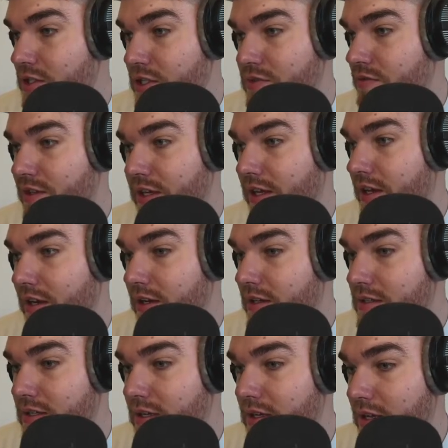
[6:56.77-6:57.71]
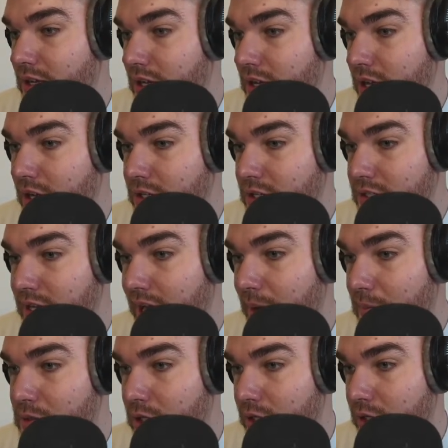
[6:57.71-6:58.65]
ridiculous. Just
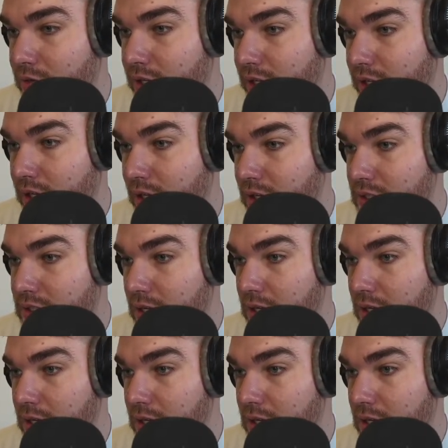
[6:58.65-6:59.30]
absolutely ridiculous.